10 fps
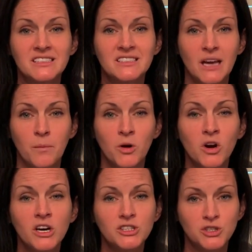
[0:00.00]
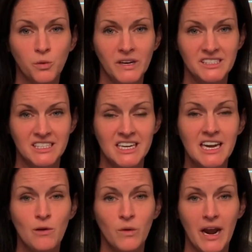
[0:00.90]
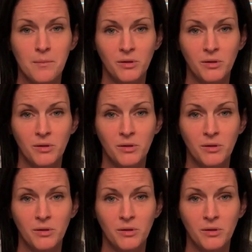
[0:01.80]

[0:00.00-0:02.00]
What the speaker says: SUMMER20 when I